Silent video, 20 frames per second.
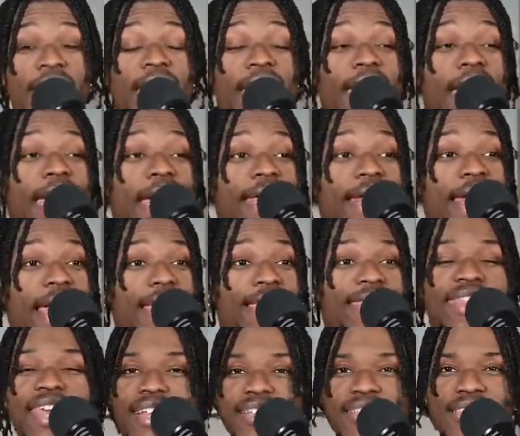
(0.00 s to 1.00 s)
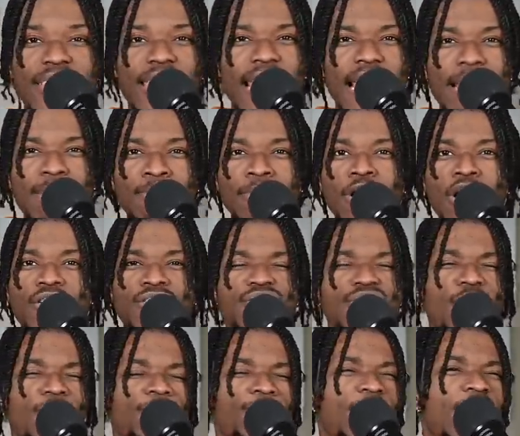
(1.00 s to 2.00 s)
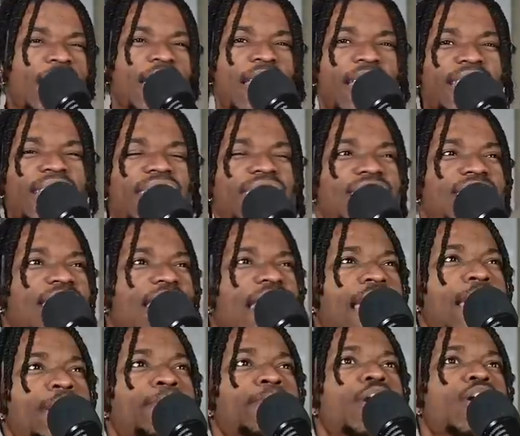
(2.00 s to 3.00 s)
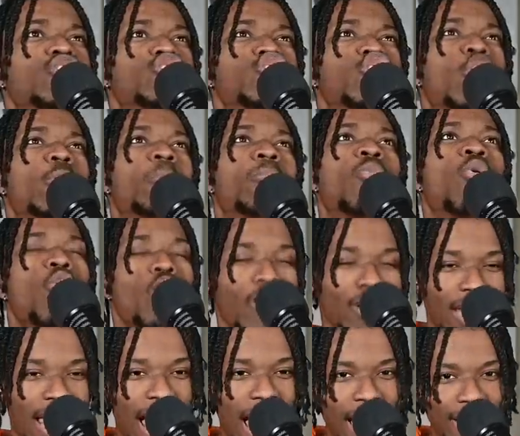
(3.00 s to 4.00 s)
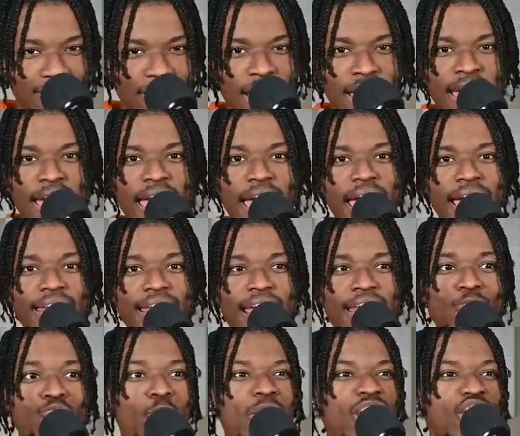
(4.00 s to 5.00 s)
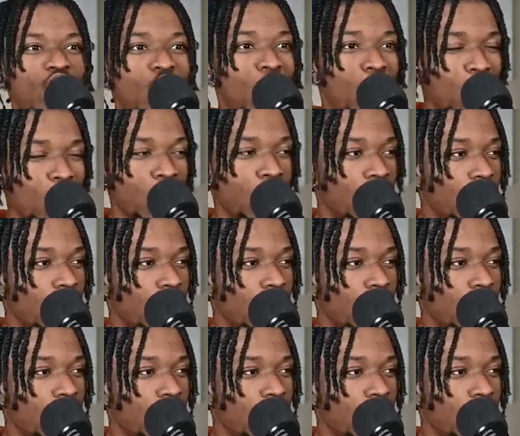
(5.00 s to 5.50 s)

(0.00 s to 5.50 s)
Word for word: And and this team looks defeated. This team looks demoralized. And and we knew.